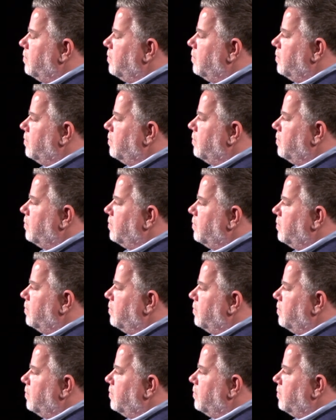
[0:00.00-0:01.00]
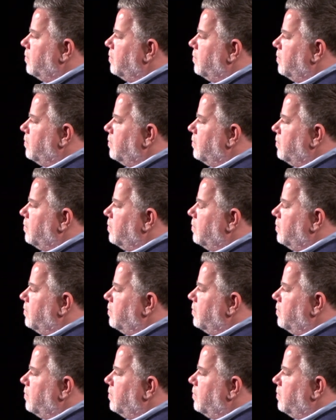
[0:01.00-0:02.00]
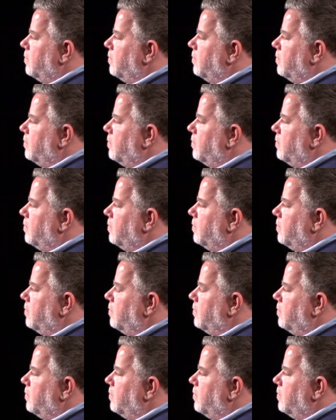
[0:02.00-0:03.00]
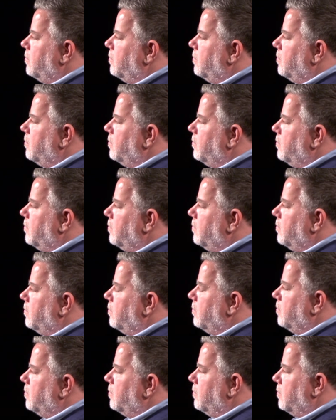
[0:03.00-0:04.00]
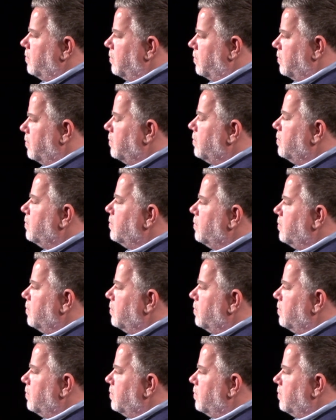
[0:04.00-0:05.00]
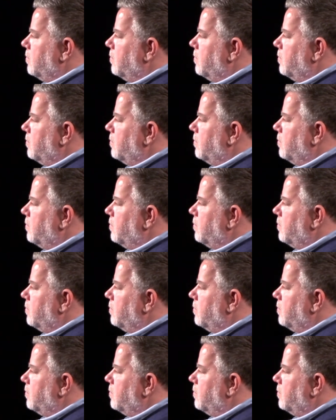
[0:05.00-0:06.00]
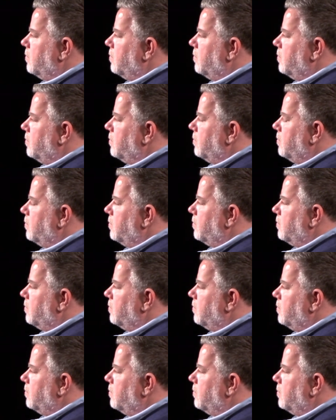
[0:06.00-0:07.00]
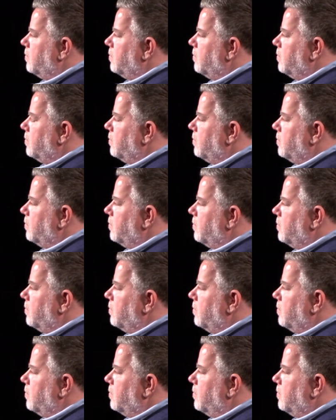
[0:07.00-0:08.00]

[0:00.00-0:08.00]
This person isn't speaking.